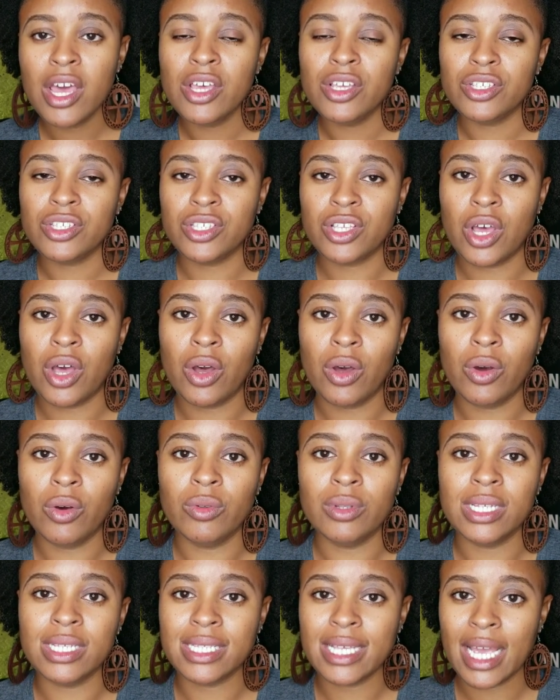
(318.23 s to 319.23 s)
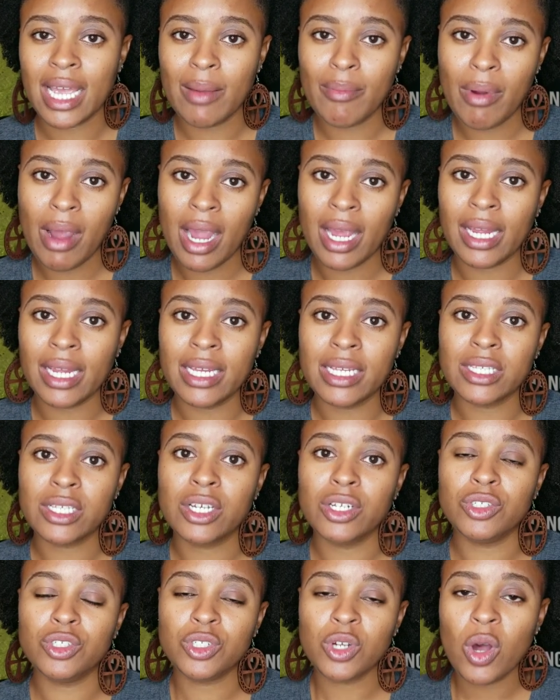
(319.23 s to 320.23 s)
So the second part is
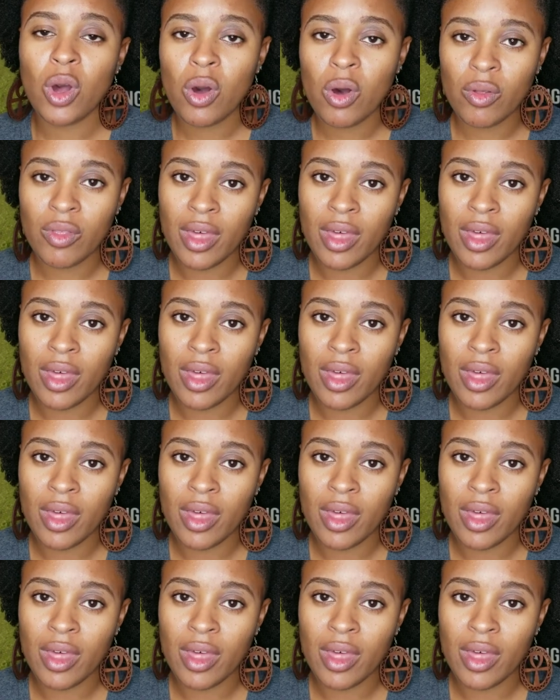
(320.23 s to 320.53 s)
control